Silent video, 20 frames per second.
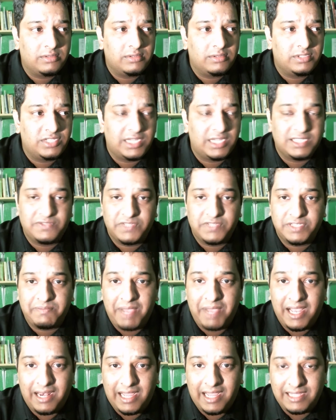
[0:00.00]
transverse
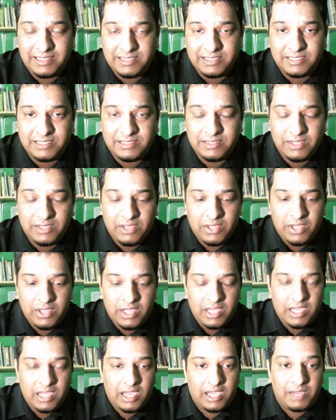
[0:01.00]
myelitis,
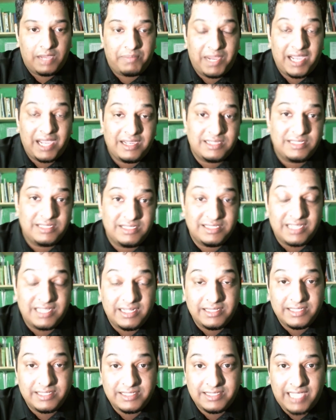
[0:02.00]
Parkinson's,
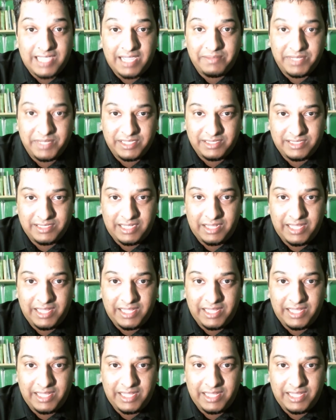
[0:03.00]
Alzheimer's.